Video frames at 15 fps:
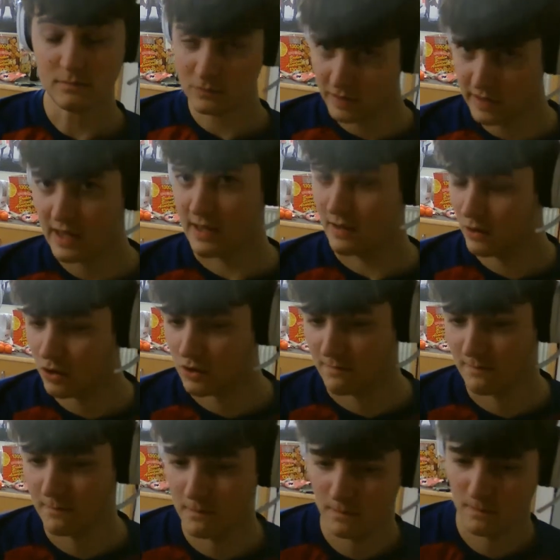Okay, good.
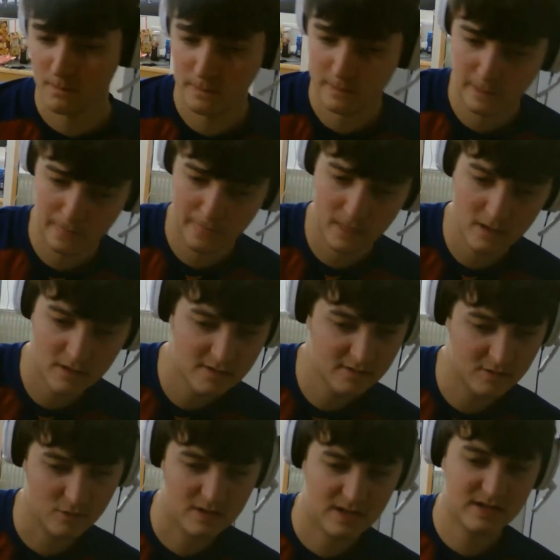So
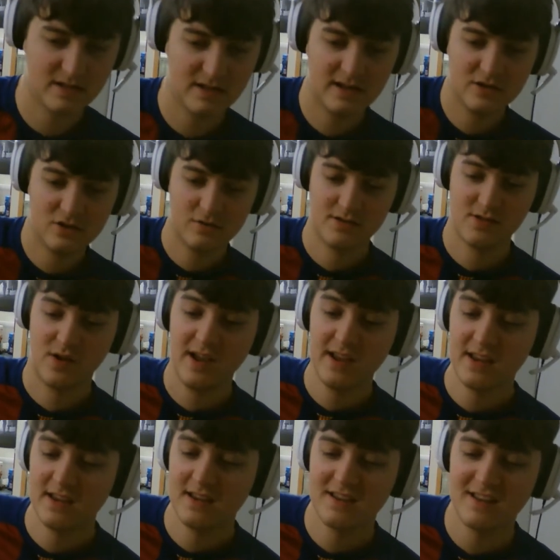calculation. So I
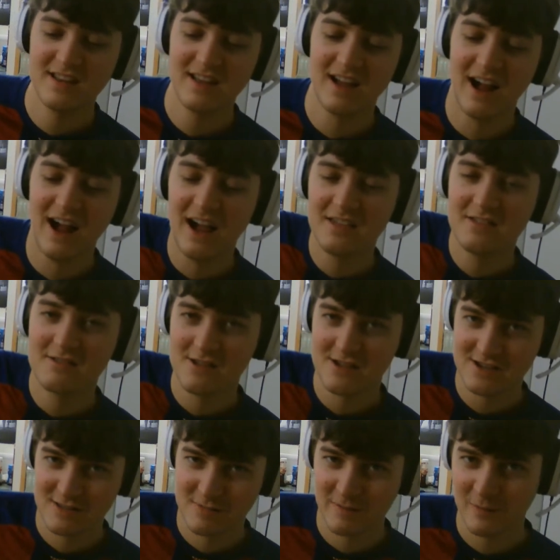
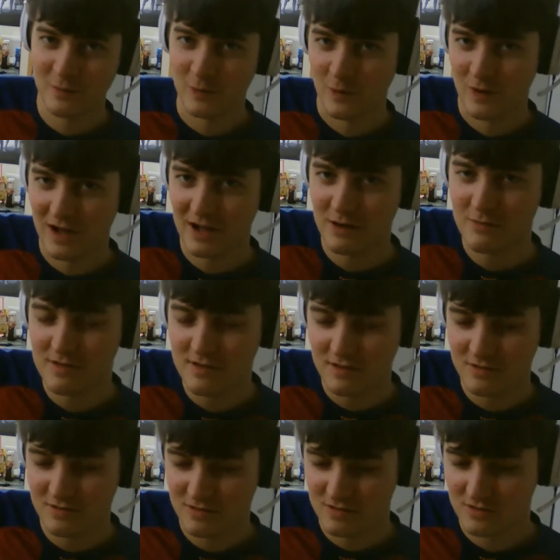searched before. I was
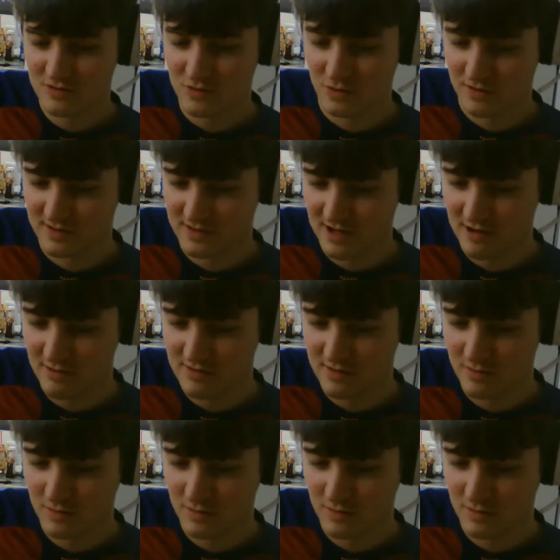unsure of here.